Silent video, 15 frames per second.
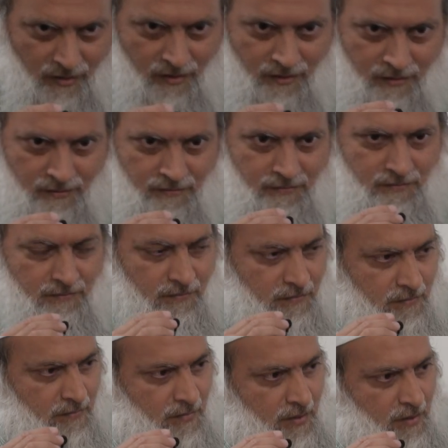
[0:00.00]
anhu.
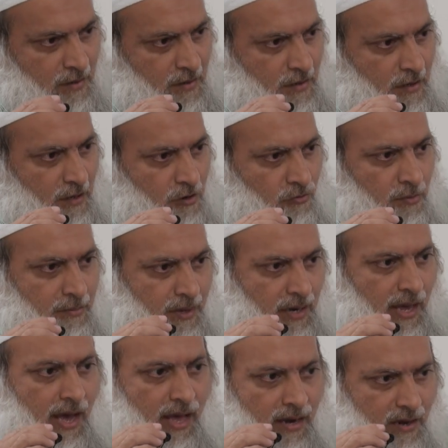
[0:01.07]
You know, when
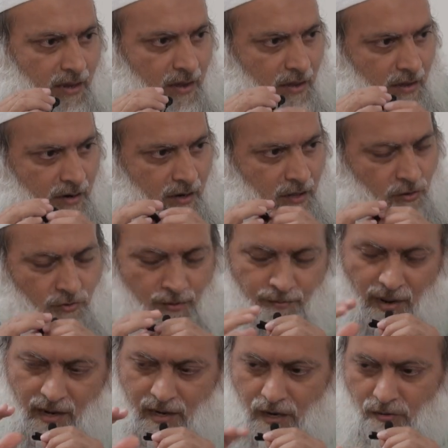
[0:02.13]
Bilal radiallahu anhu,
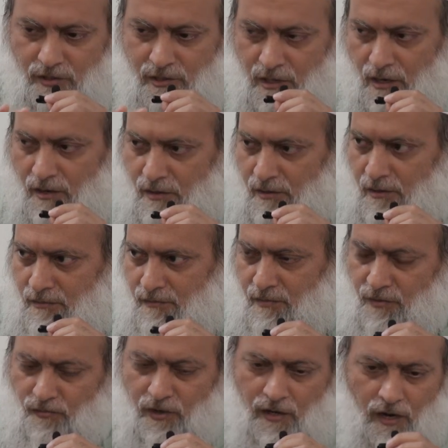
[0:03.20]
when Mecca was conquered,
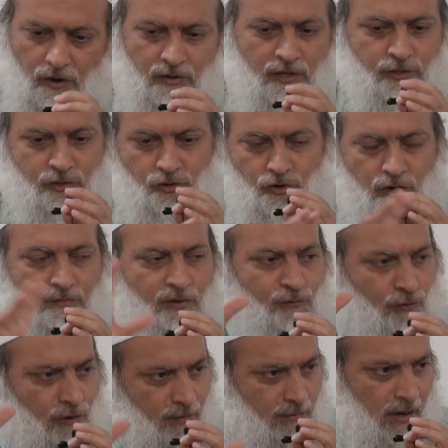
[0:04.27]
we know his story
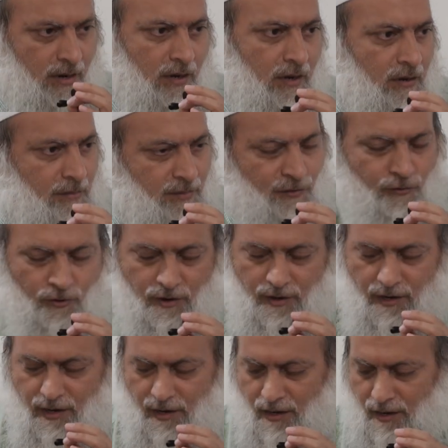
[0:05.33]
before Mecca,
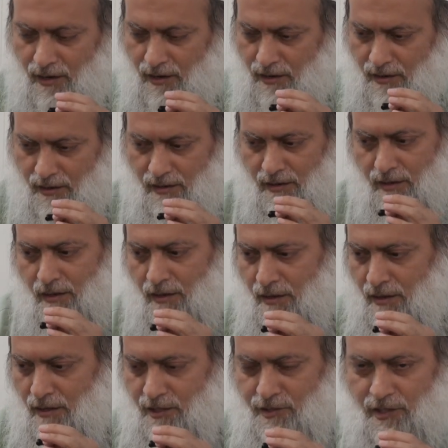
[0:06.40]
before
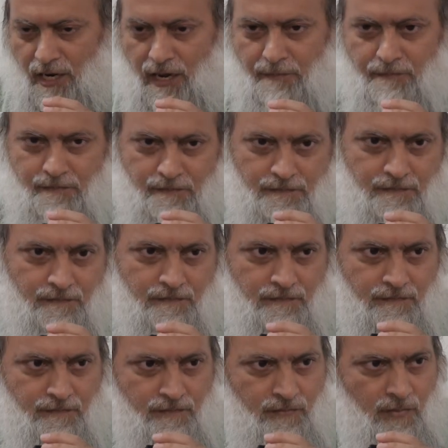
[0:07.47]
Islam.
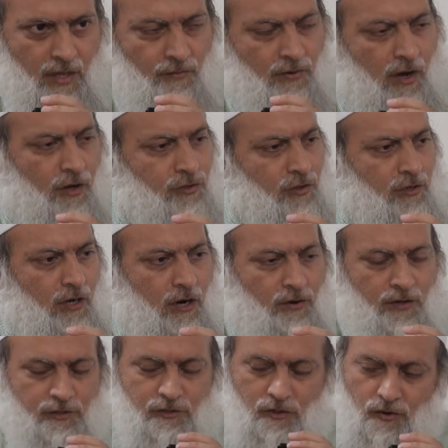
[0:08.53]
And we also know
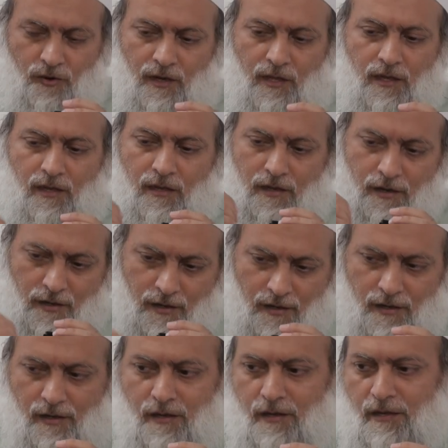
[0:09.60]
his story
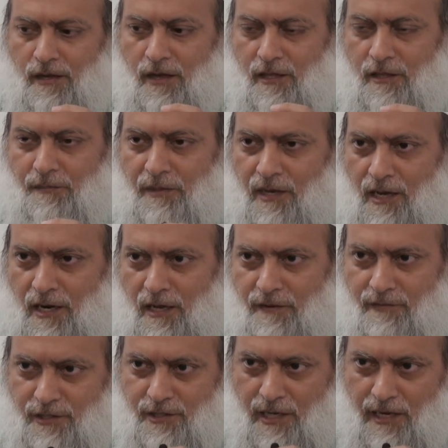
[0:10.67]
at the beginning
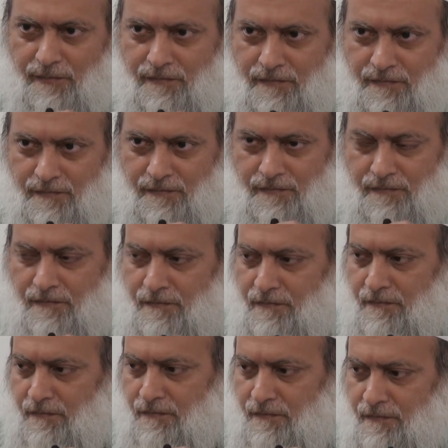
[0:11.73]
of Islam.
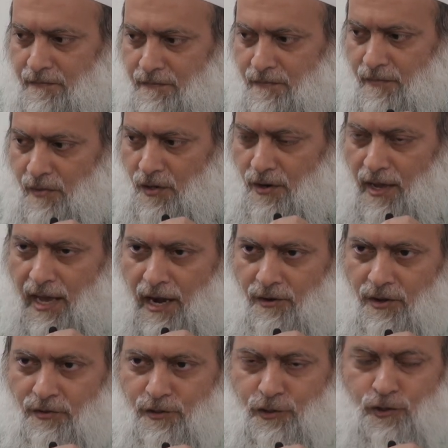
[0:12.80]
You know,
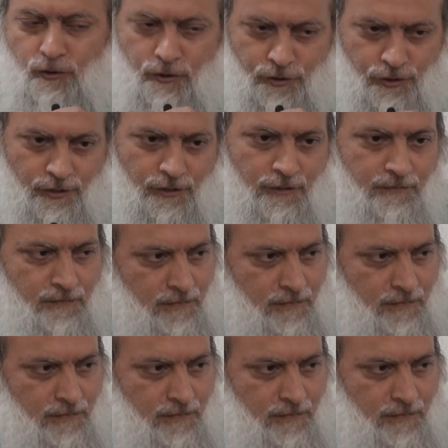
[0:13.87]
how he was tortured